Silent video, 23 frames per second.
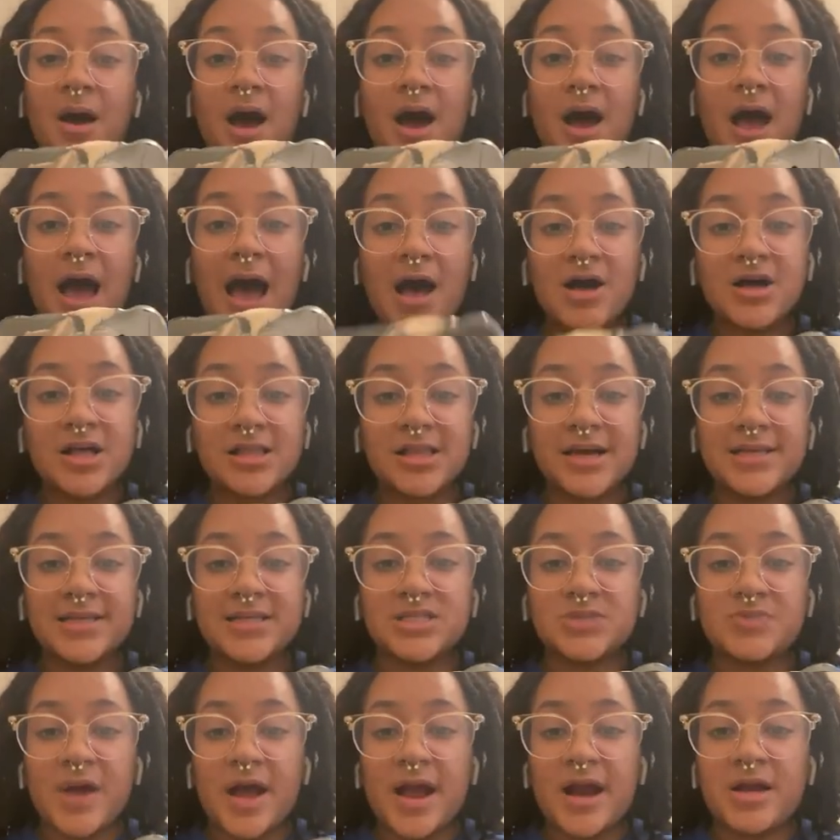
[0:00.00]
alkaline
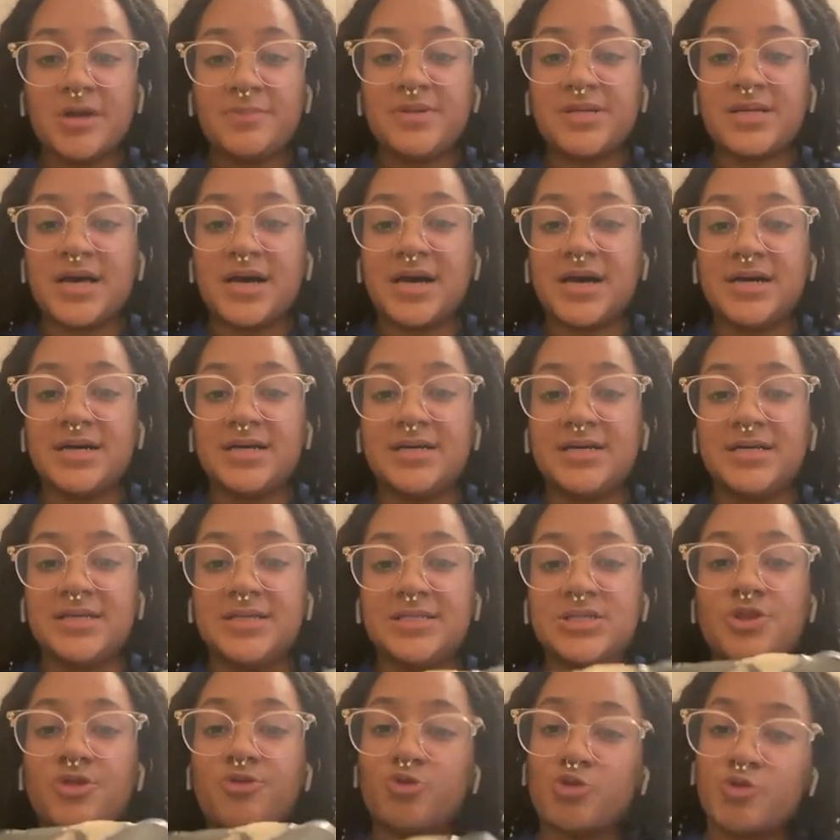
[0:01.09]
inspired, because
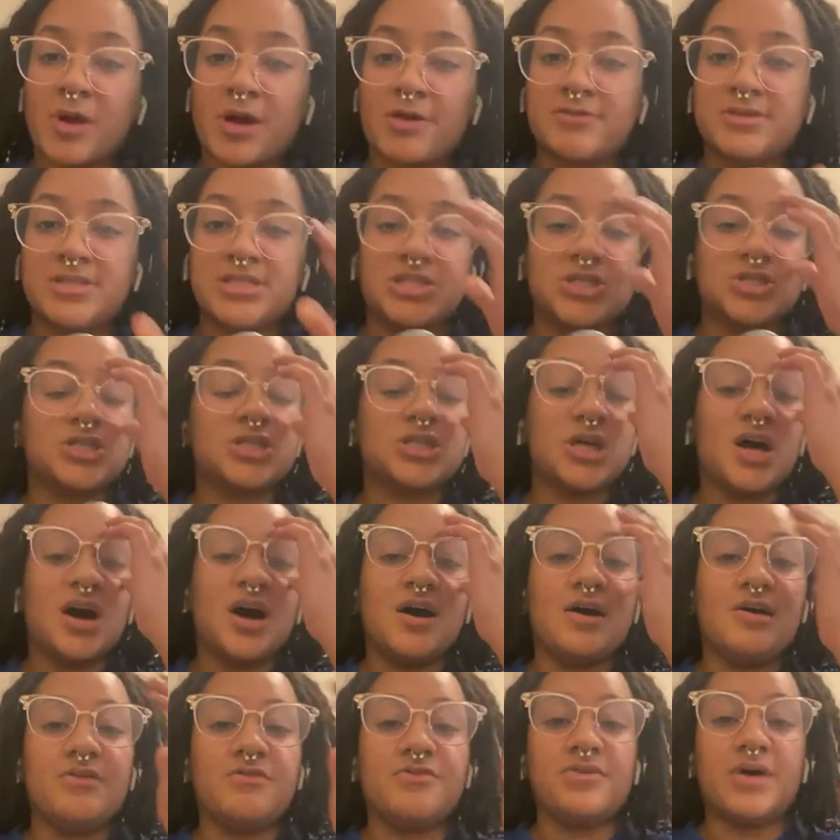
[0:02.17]
through my research
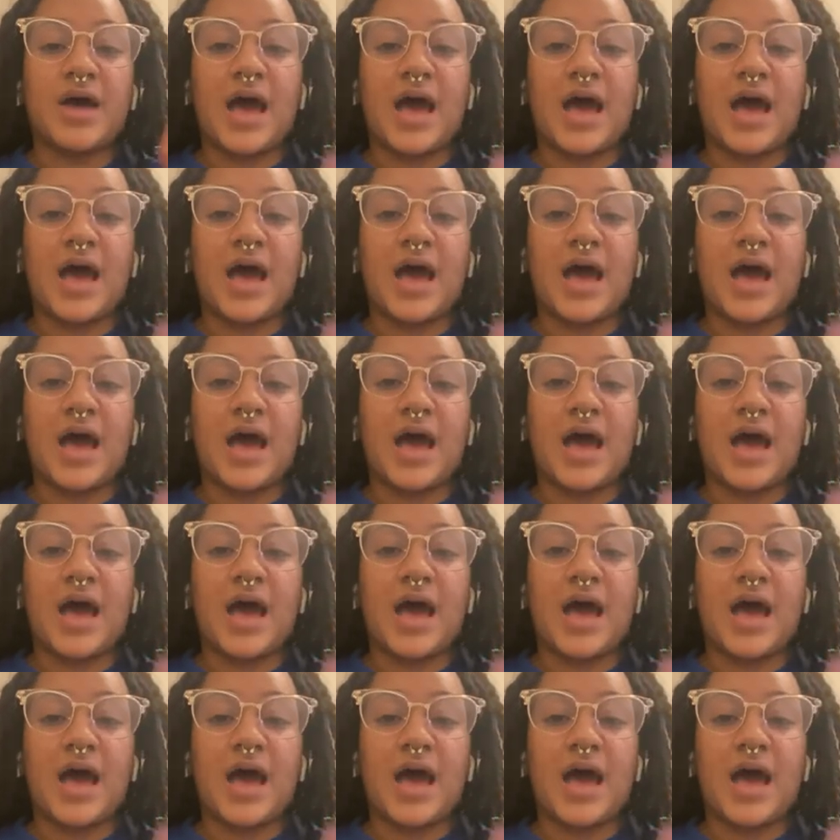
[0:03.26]
of